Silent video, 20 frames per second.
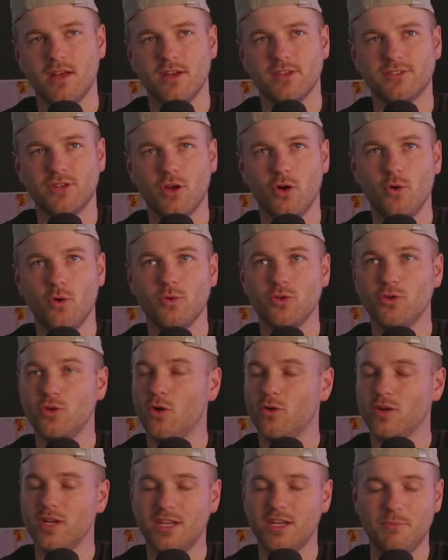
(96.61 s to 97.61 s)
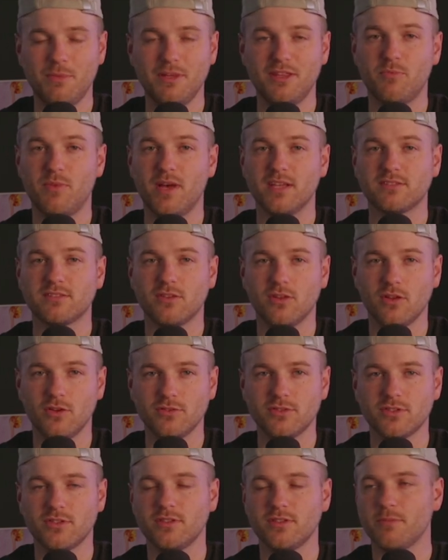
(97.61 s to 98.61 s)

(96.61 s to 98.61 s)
So you don't need to be the best closer,